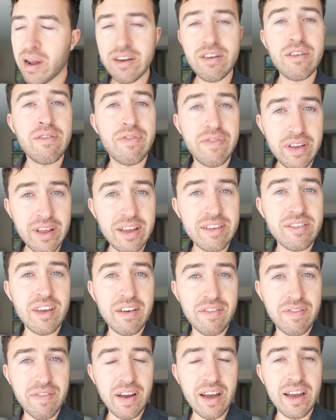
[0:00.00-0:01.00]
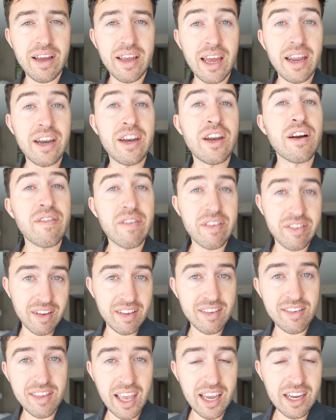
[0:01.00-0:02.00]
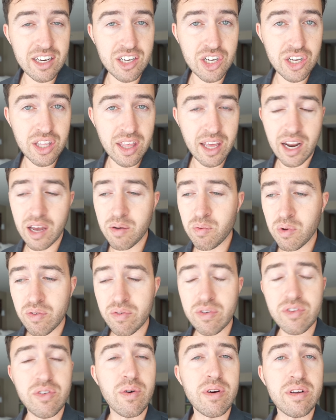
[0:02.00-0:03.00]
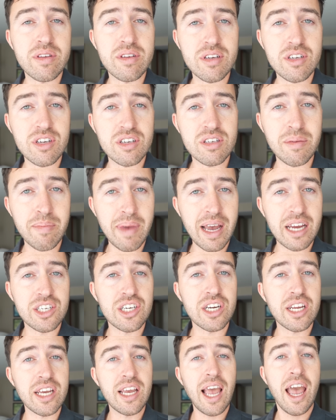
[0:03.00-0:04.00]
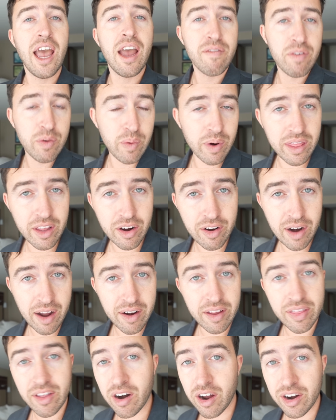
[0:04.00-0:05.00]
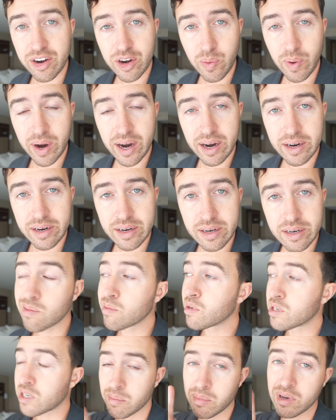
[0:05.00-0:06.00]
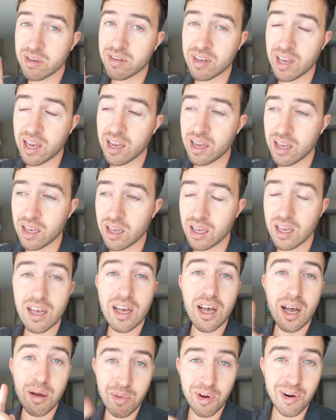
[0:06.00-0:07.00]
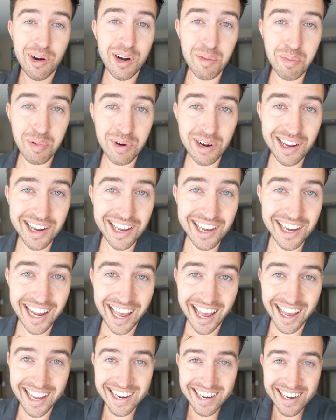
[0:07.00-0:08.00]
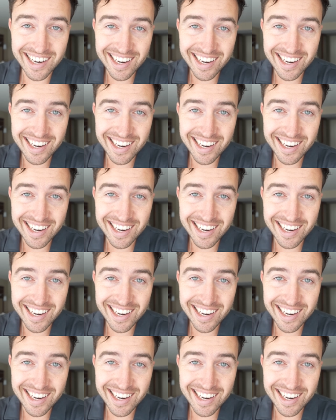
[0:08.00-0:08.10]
I do feel as if I get nervous on stage, then I will resort to just imagining everyone in the crowd in their underwear, which I must say, I'm already pretty good at.